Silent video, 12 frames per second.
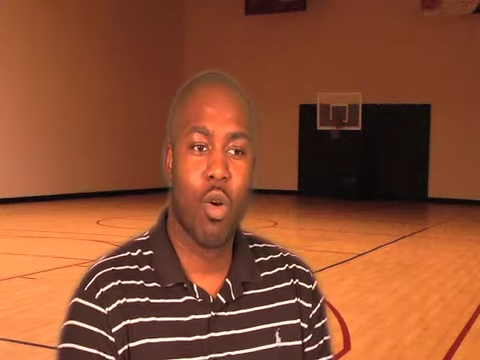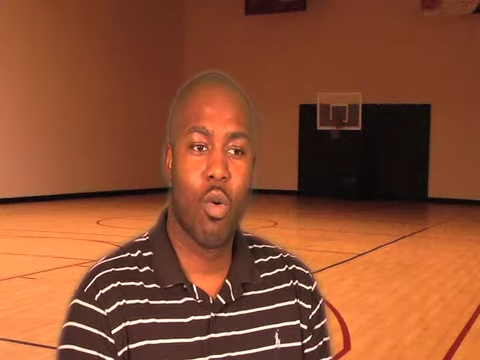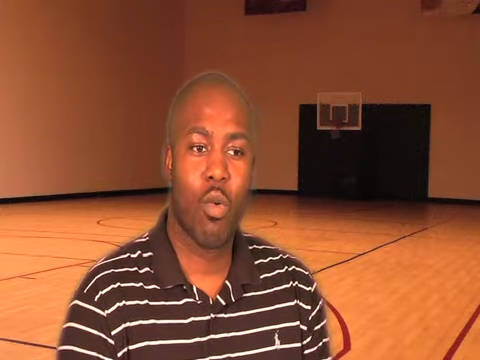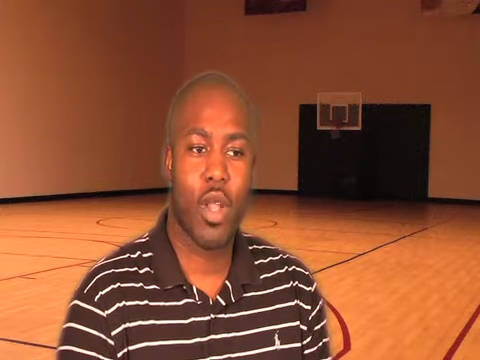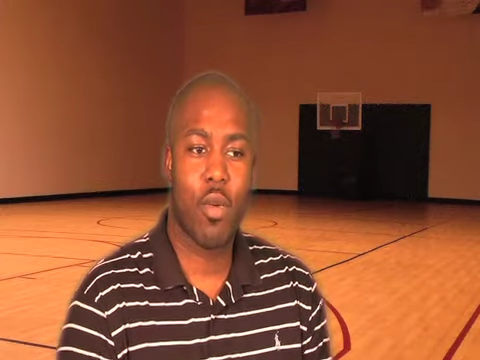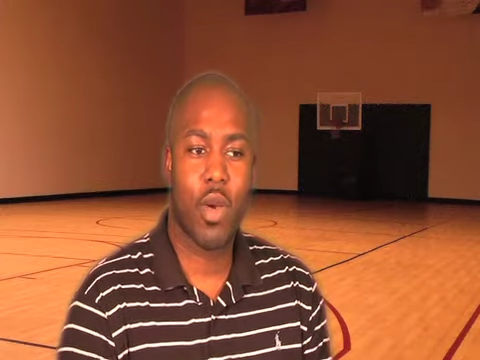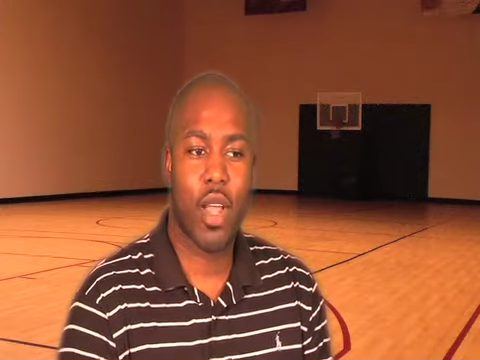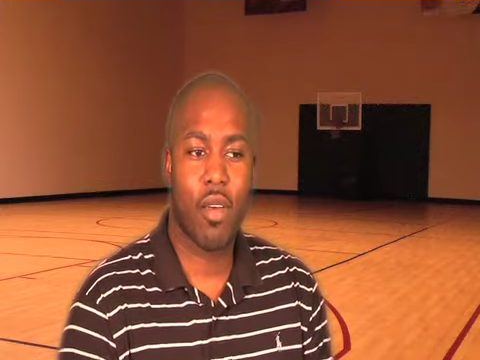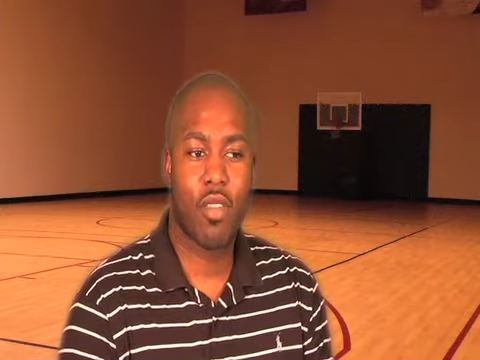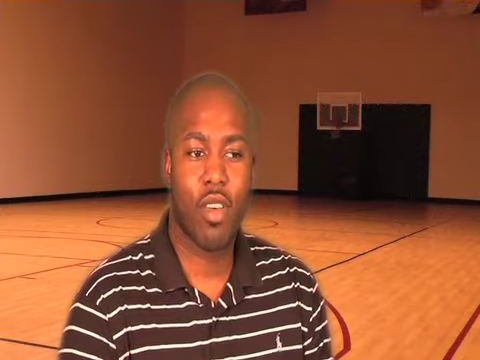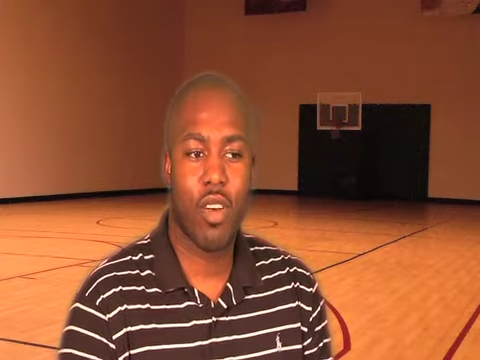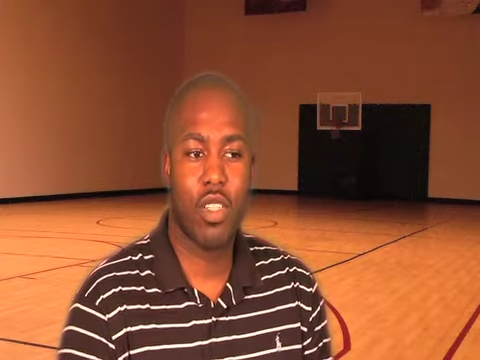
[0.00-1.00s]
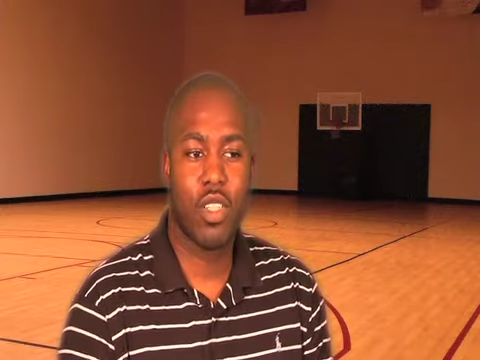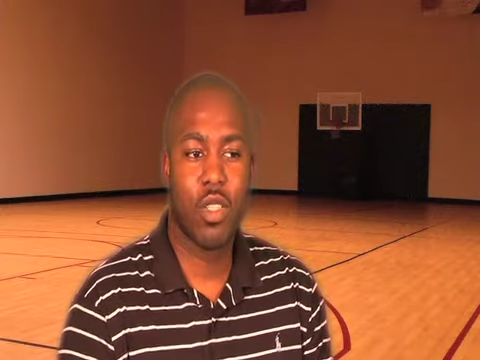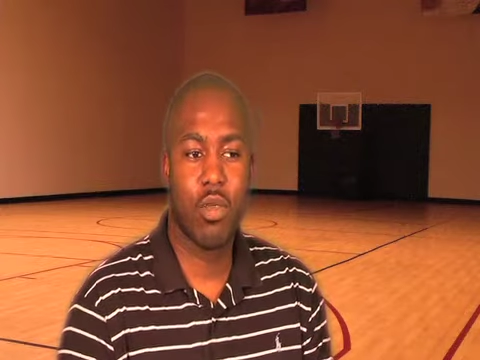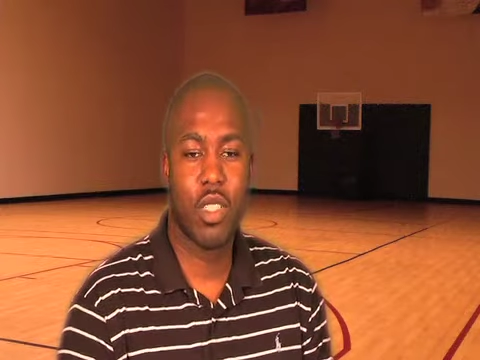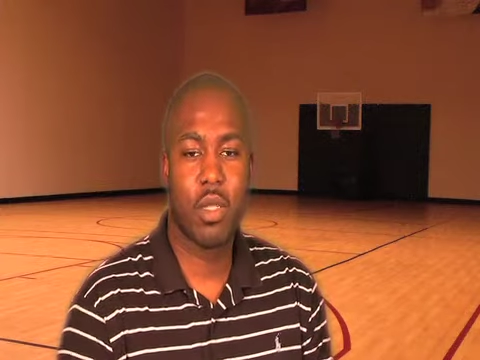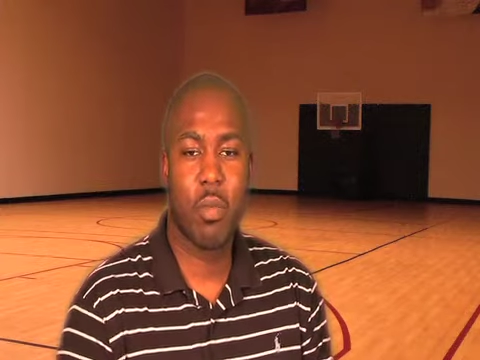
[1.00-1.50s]
what I've thought to
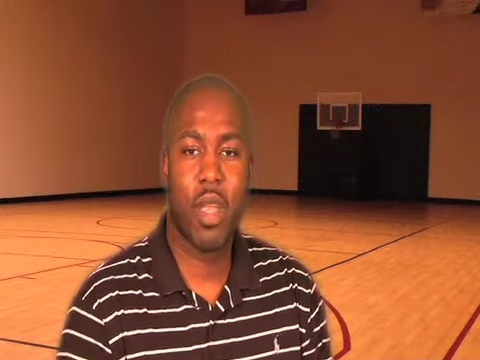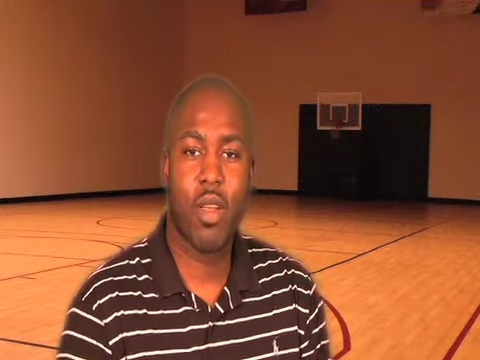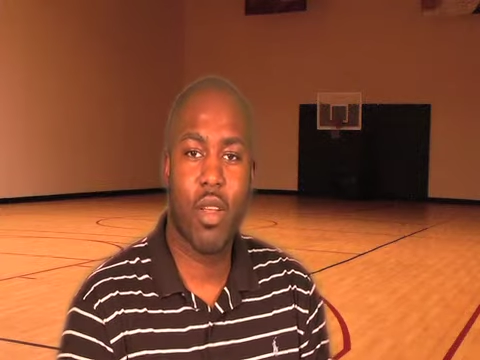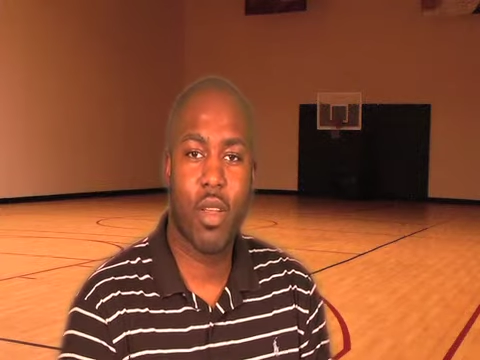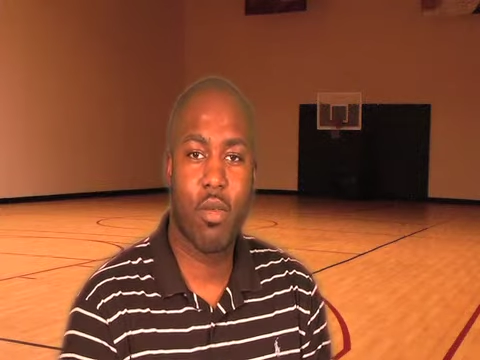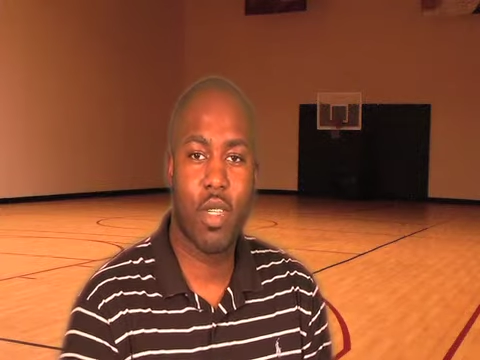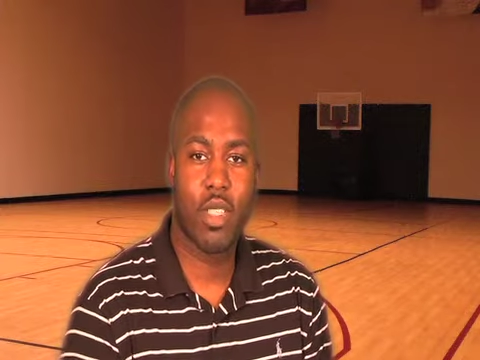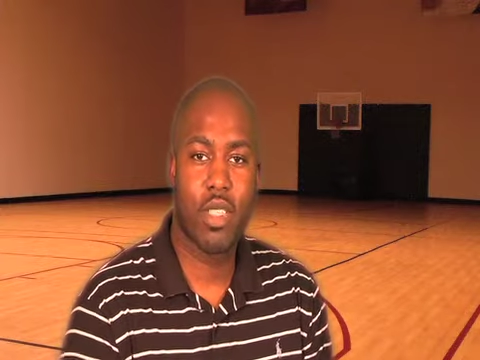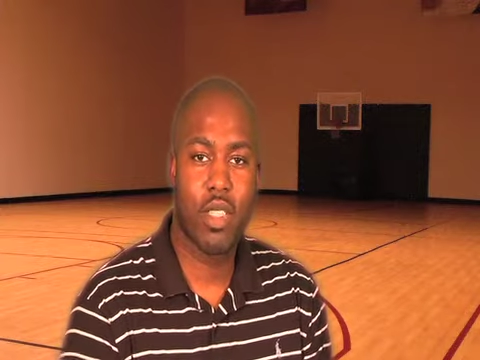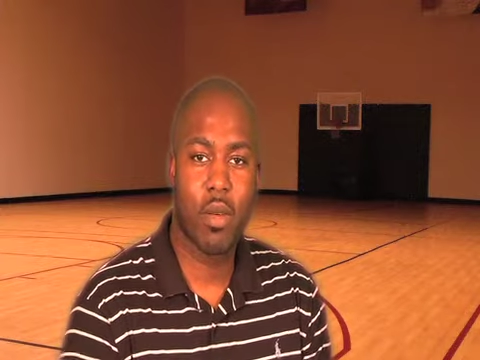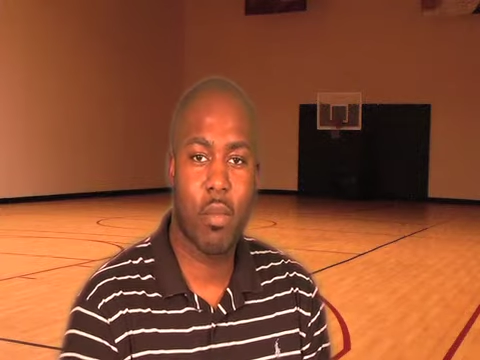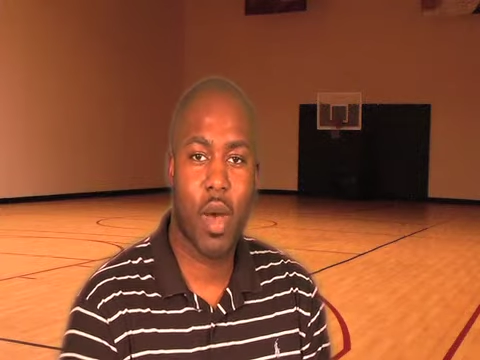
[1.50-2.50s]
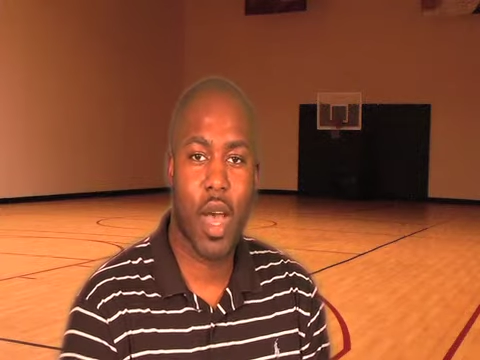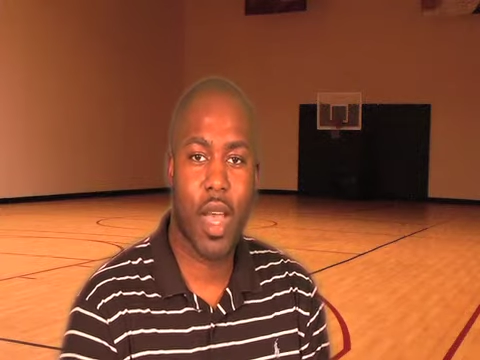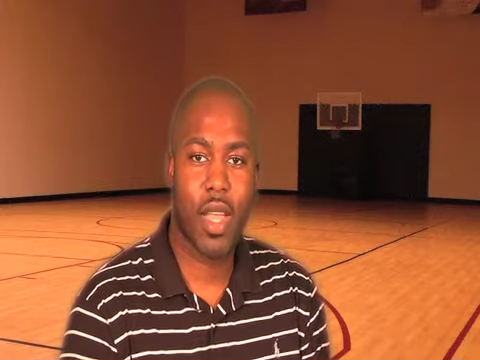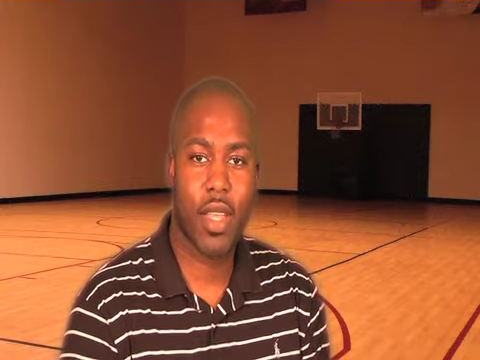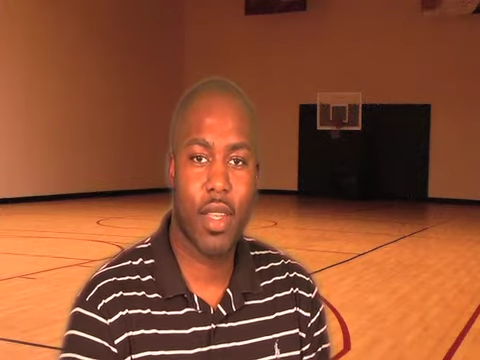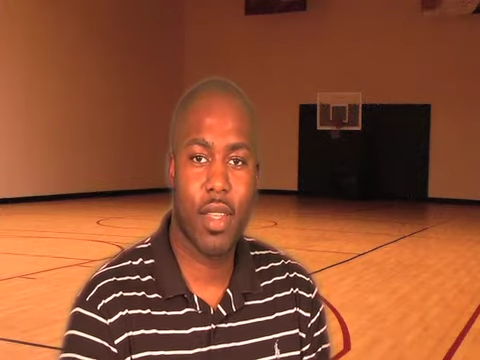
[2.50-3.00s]
do as a parent was
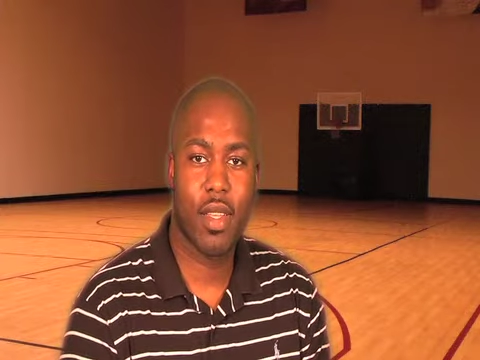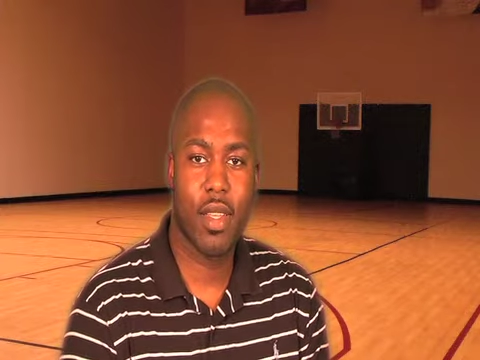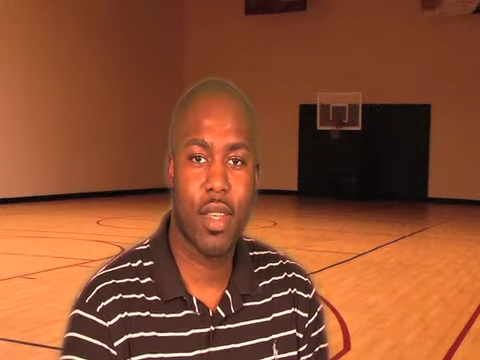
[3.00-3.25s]
combine